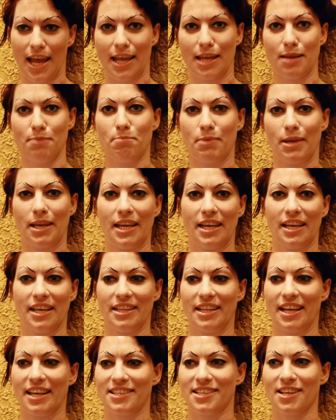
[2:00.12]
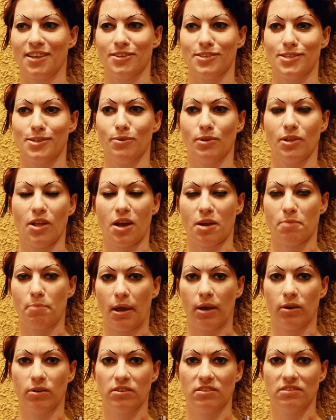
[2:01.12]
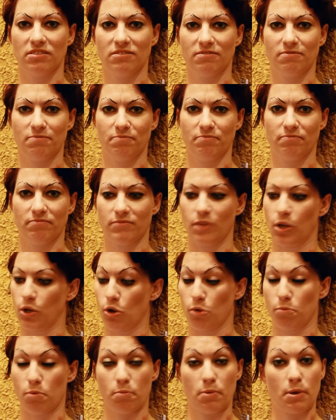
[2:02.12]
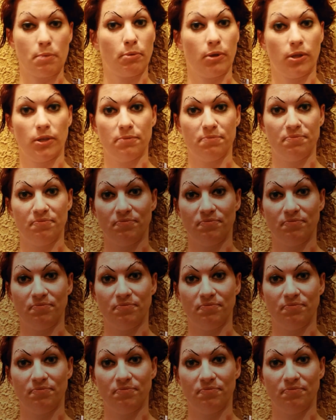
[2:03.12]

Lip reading: A and B, and that tells you a lot about a group of people.